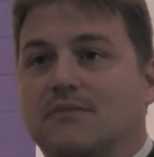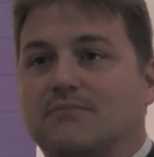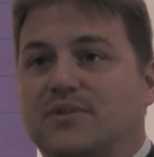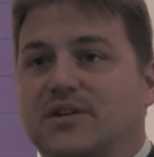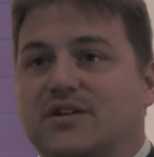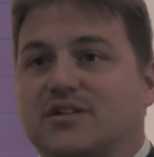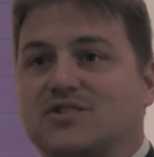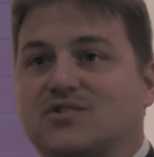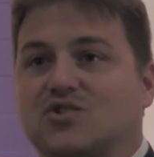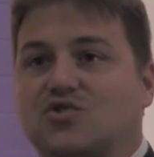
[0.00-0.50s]

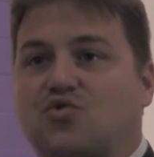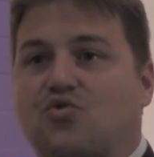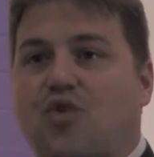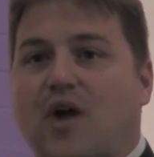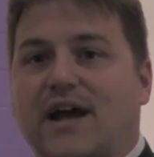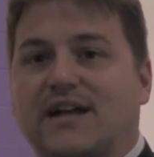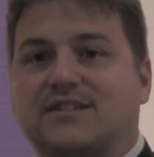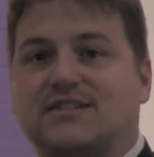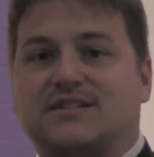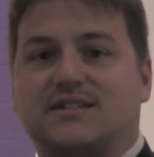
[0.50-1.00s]
because
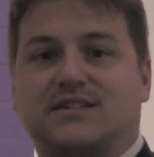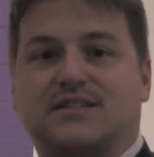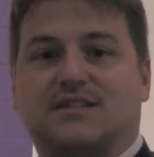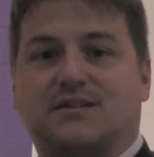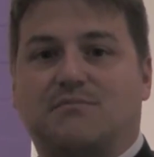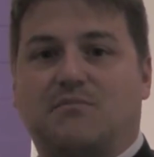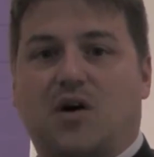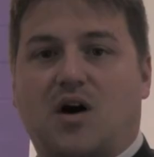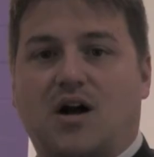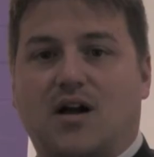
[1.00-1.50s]
Christ is
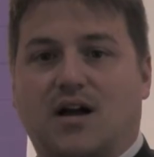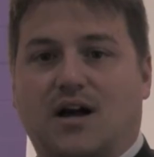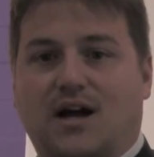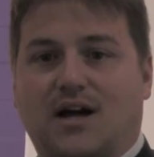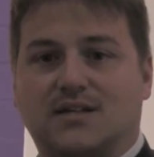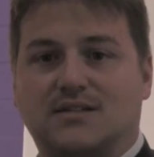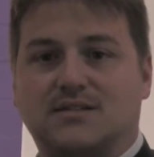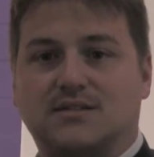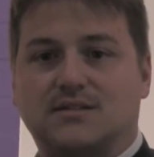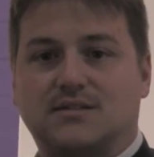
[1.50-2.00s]
among
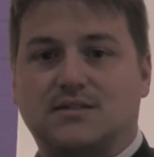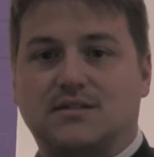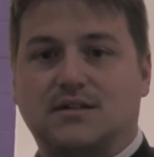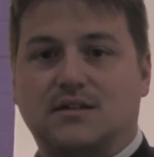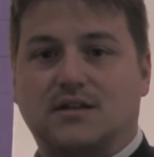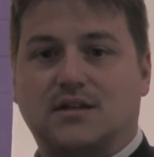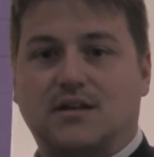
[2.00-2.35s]
us.